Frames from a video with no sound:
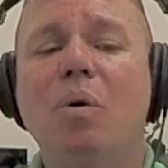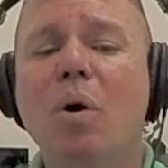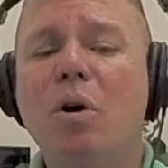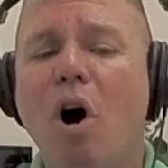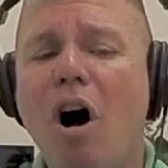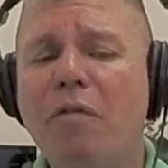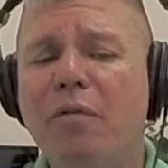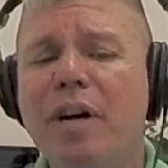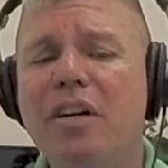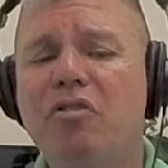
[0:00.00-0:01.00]
Quote,
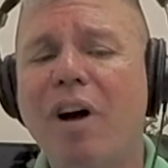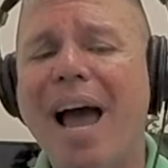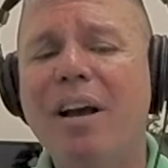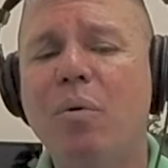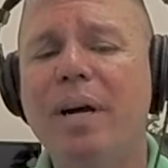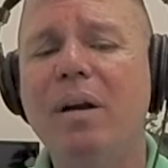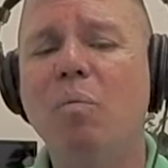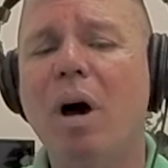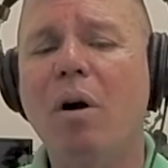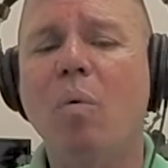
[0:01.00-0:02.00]
offering Drag
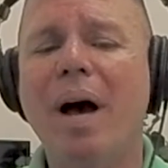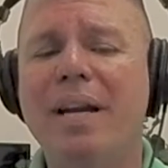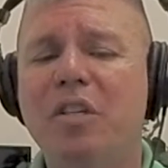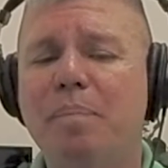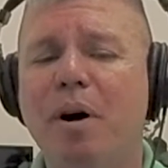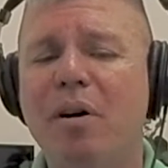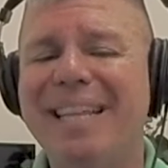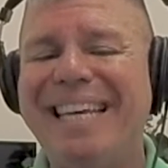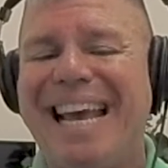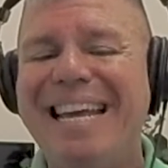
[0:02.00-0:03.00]
Queen 101 as part of
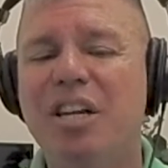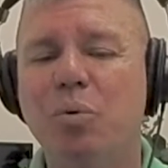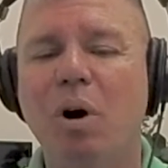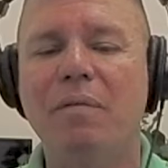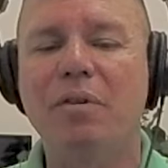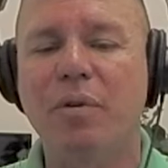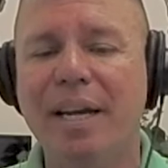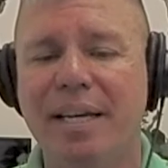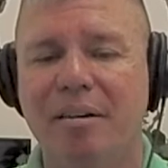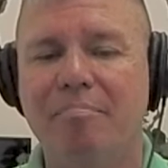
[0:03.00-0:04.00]
the K 12
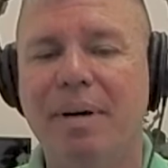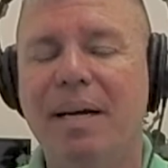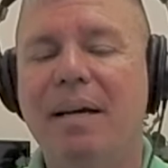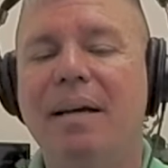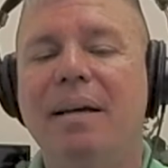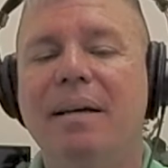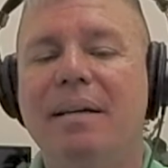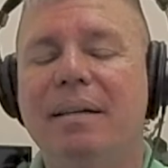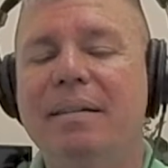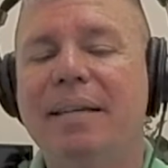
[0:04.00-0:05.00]
curriculum,
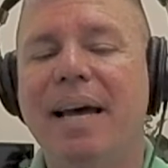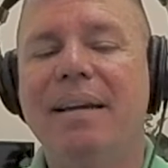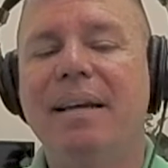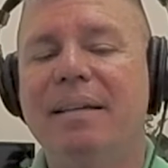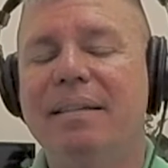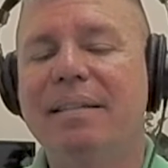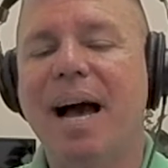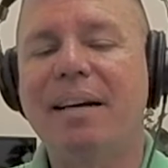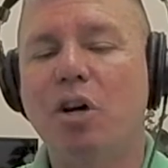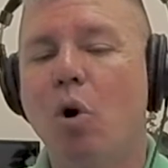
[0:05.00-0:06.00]
said
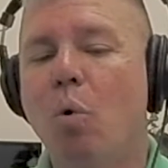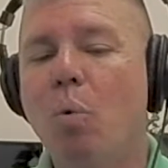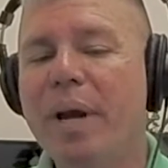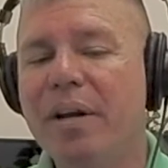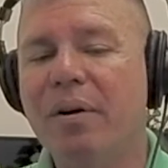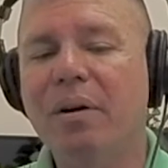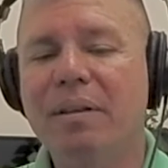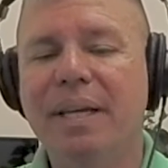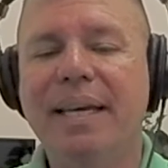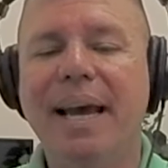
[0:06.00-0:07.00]
Scott Wiener,
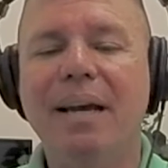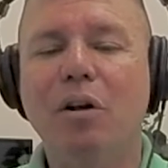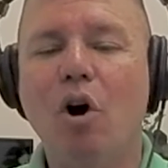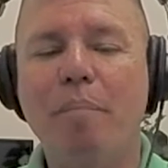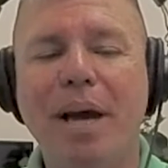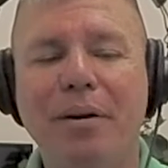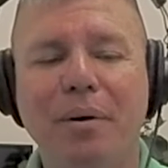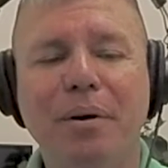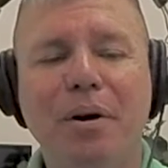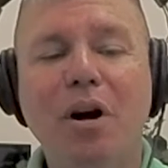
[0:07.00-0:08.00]
the gay
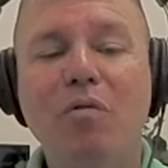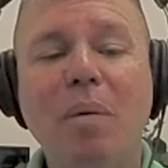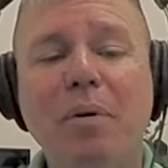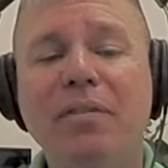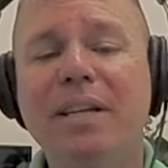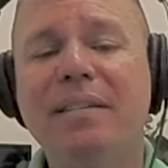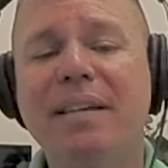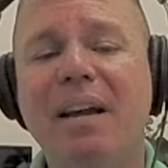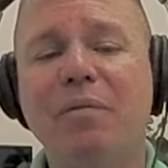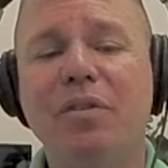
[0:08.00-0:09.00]
lawmaker who represents
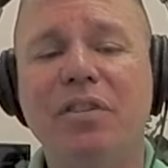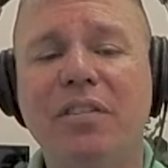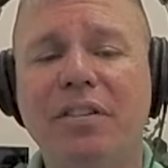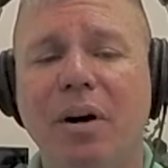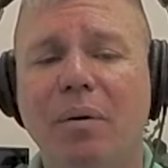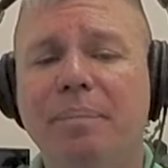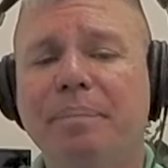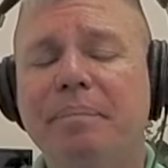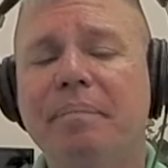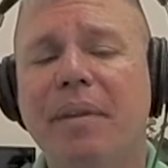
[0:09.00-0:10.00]
San Francisco.
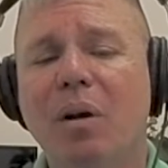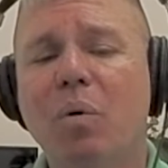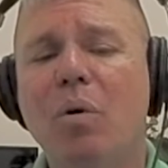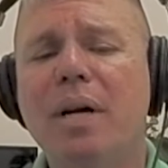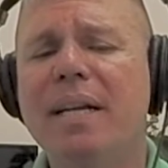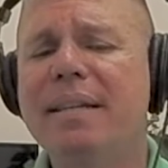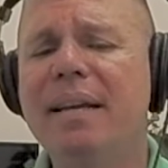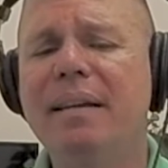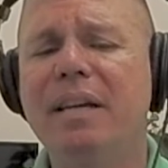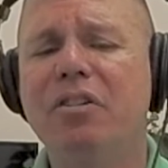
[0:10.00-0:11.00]
Quote,
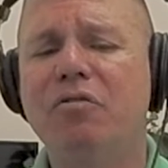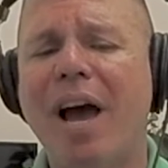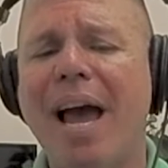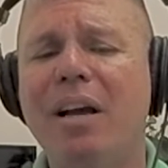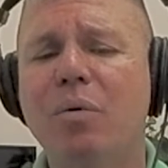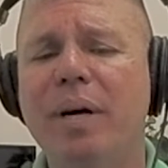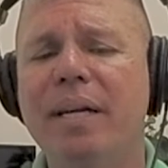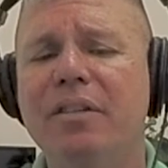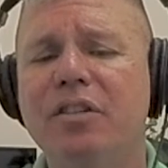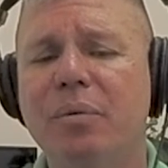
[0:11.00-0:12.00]
attending Drag
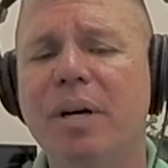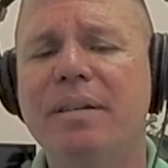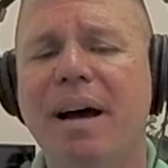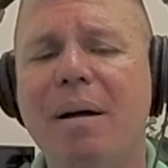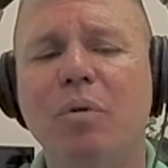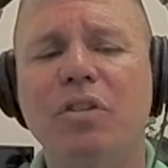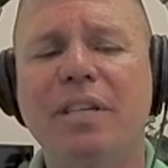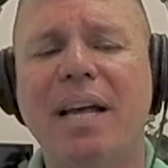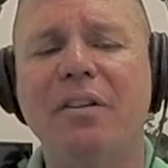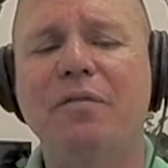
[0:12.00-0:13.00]
Queen Storytime will
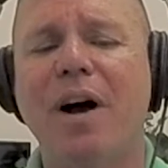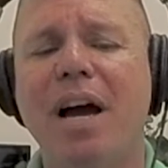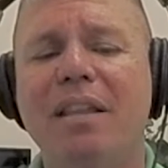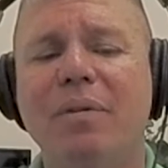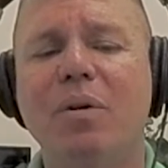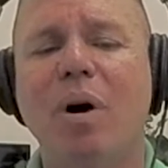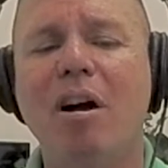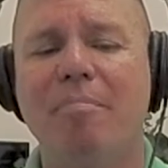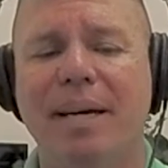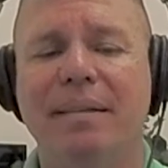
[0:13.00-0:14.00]
satisfy the
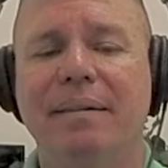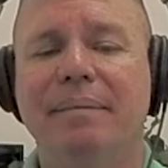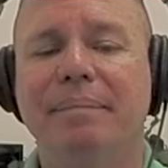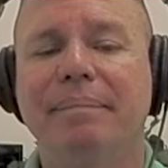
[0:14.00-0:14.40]
requirement.